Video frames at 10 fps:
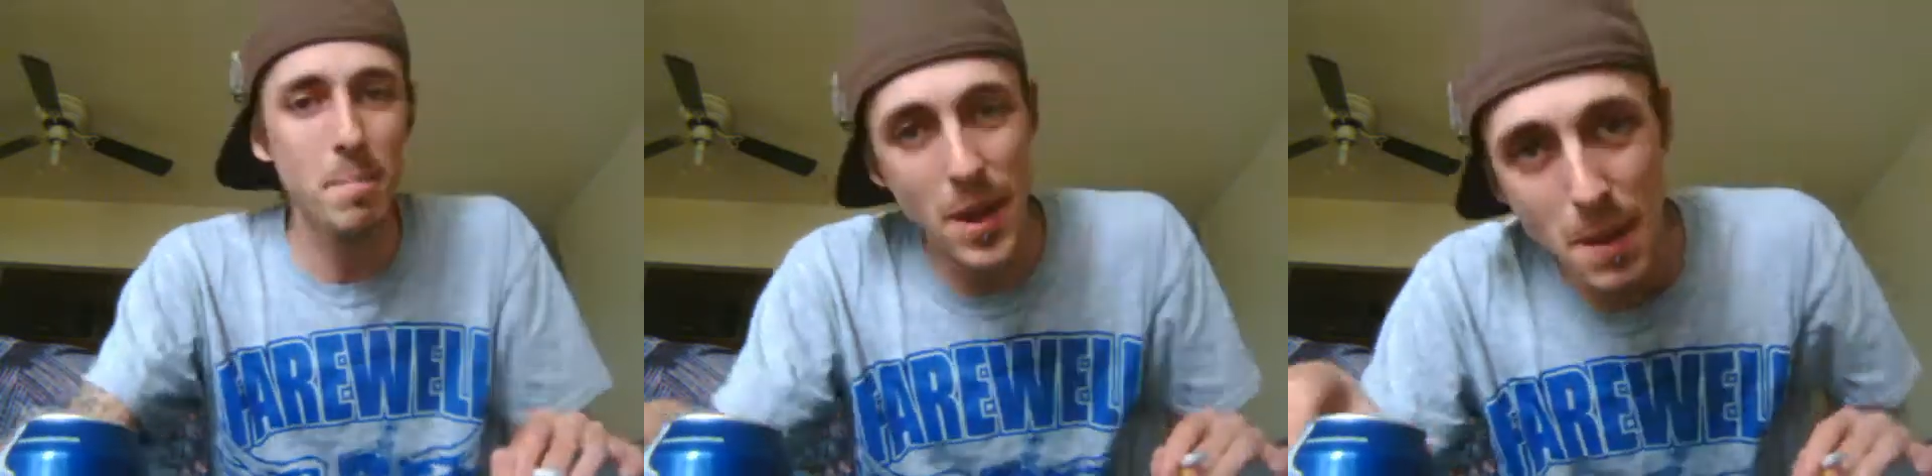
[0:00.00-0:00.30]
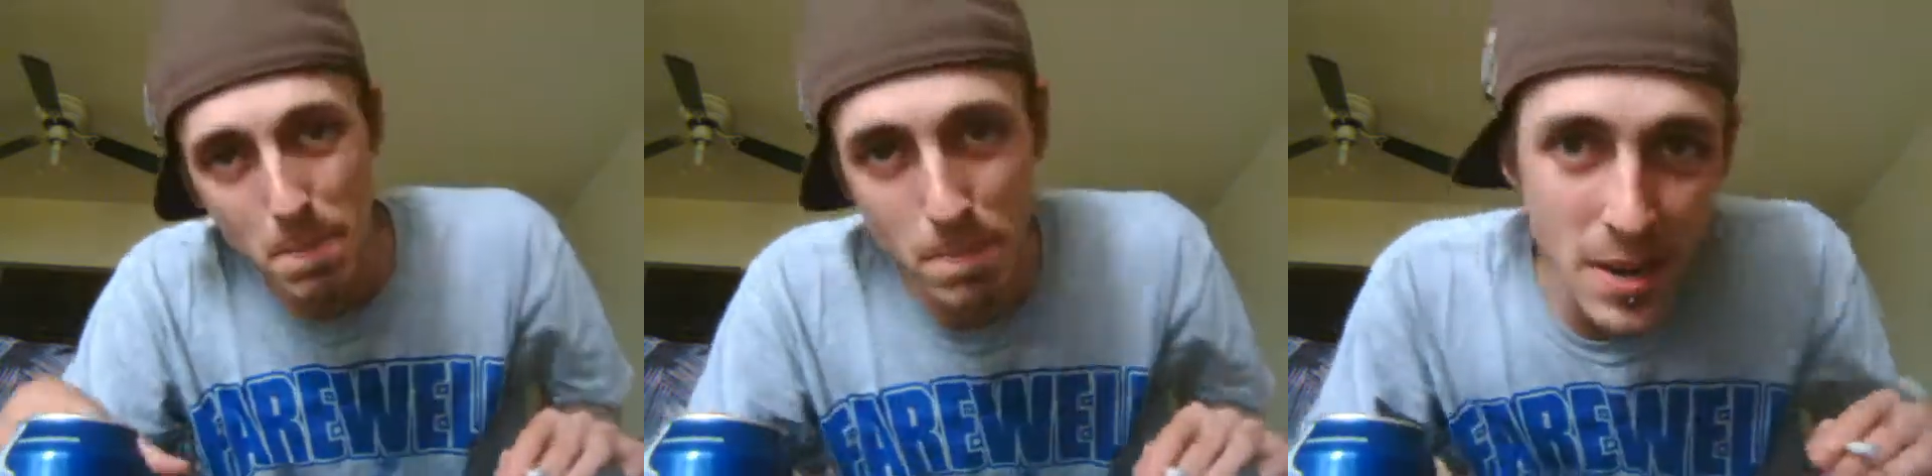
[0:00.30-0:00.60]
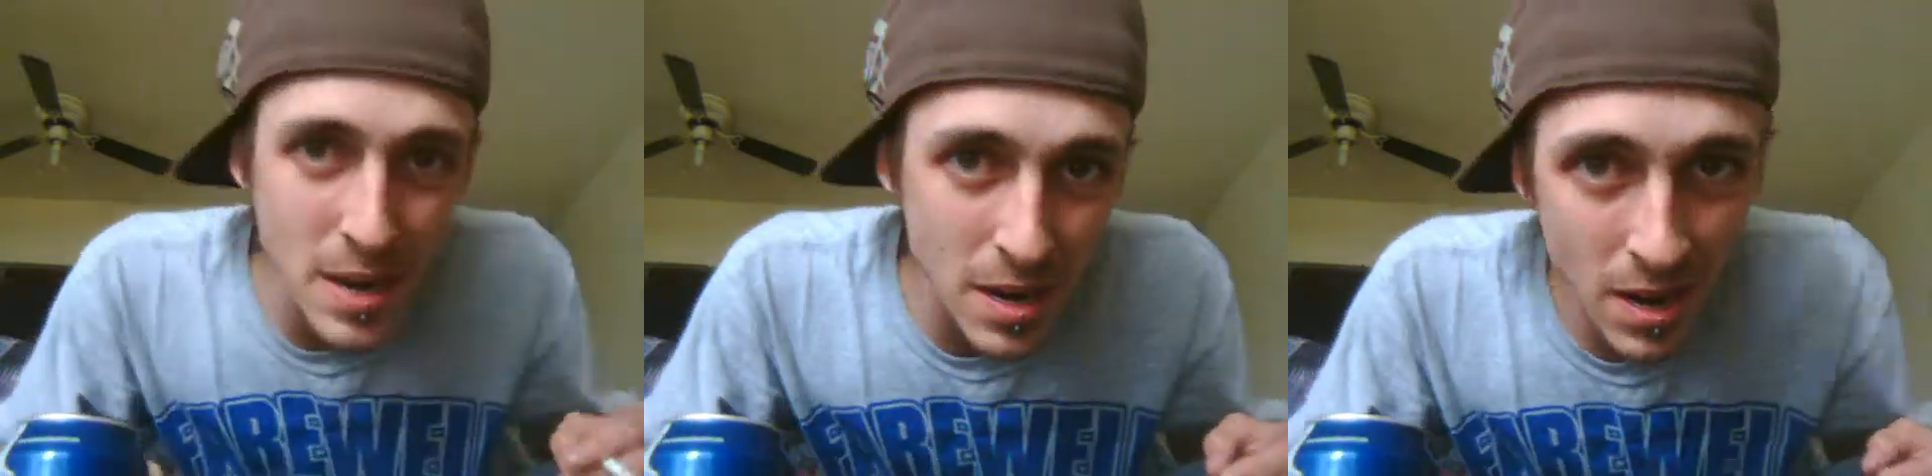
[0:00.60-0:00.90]
beep,
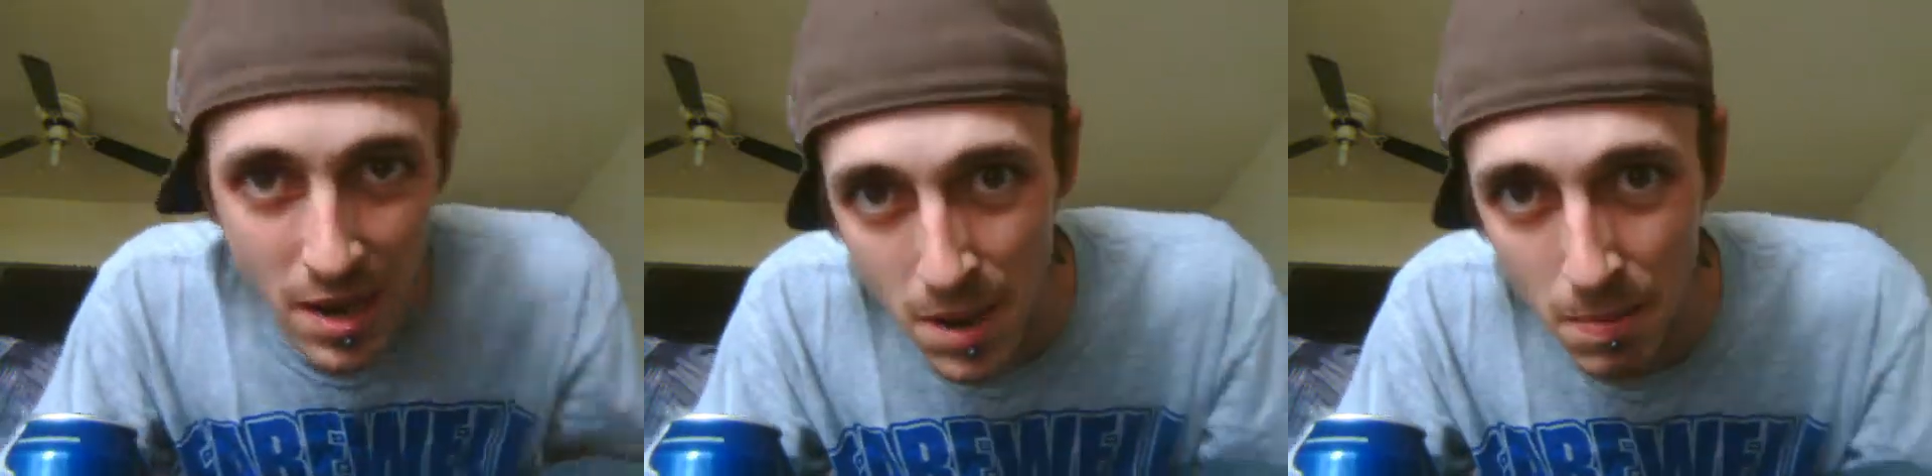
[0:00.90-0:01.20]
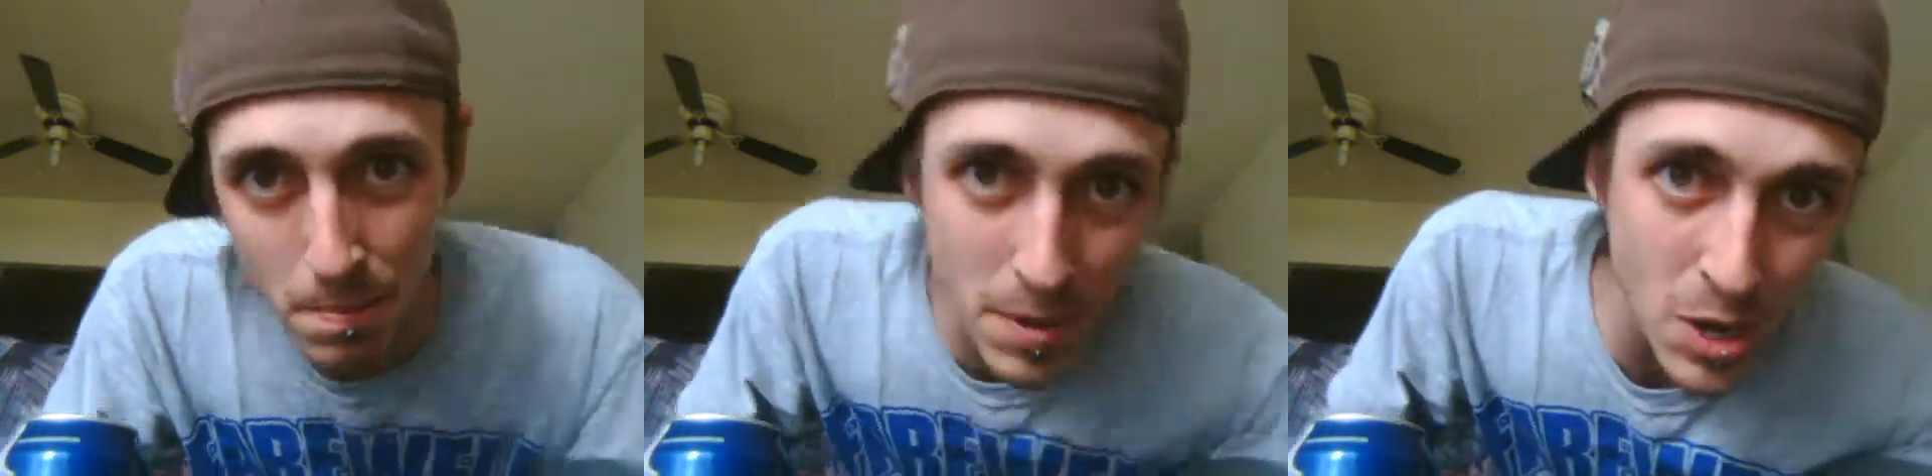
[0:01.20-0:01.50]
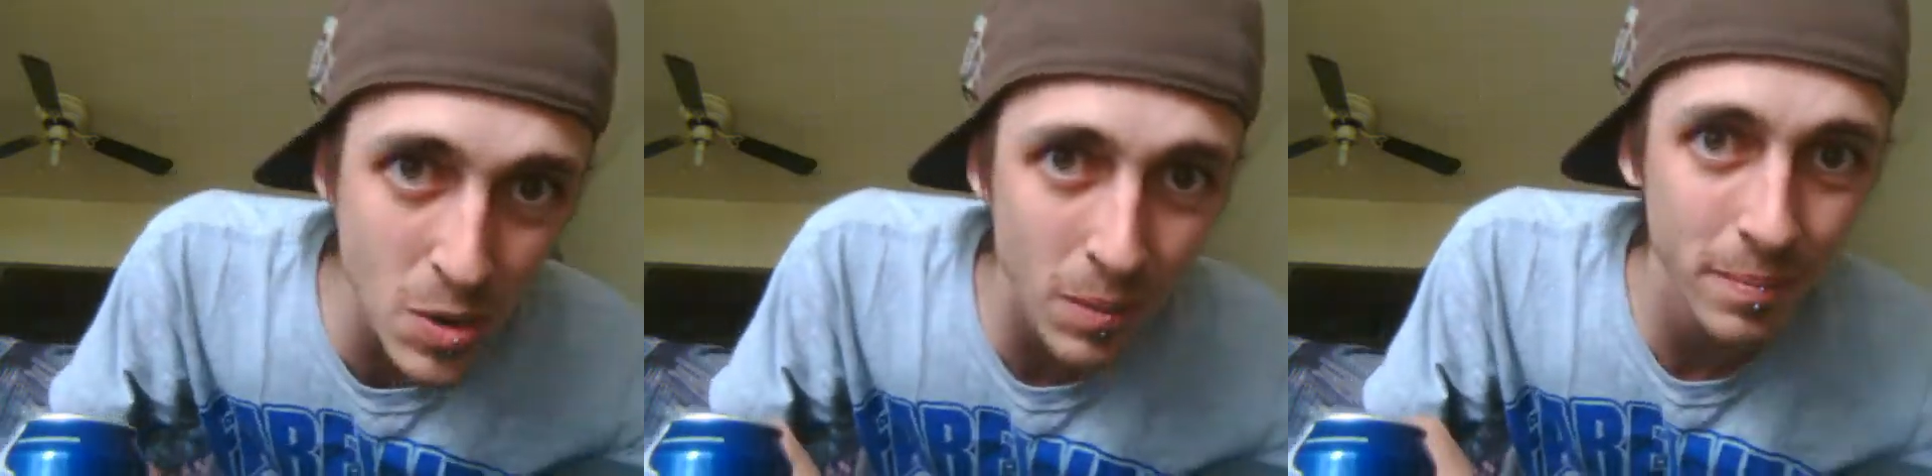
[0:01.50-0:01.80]
beep, beep,
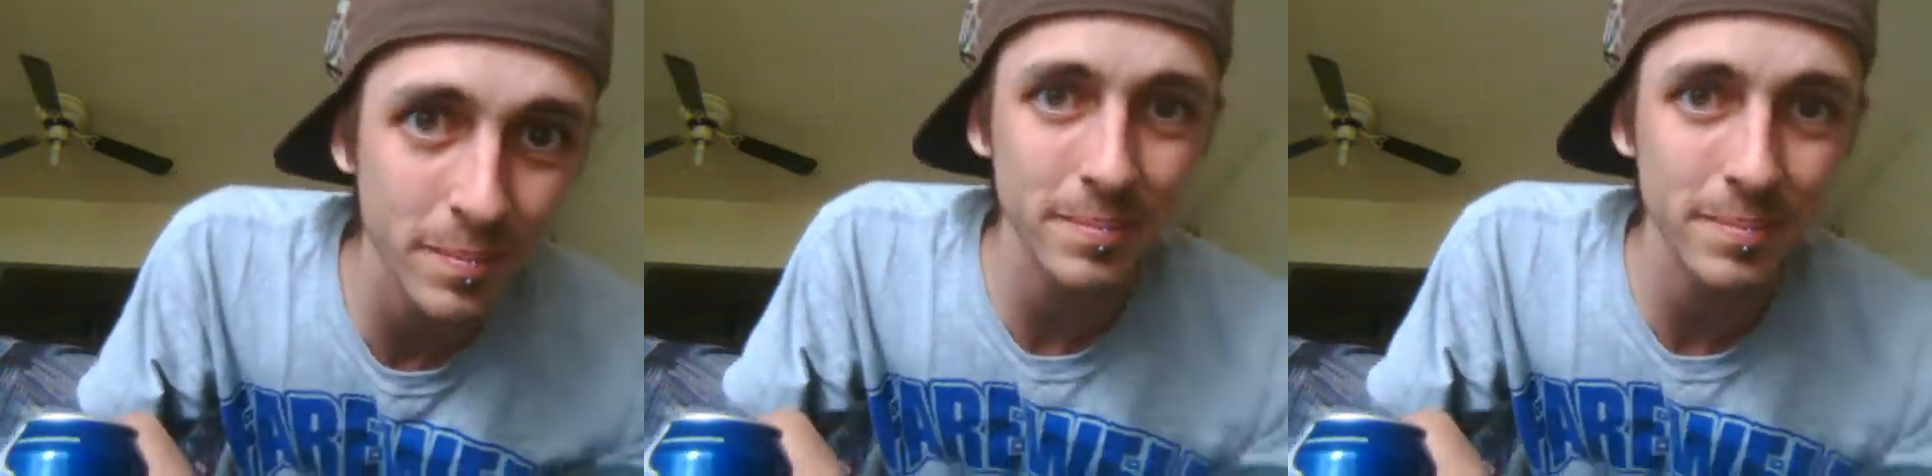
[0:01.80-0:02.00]
beep.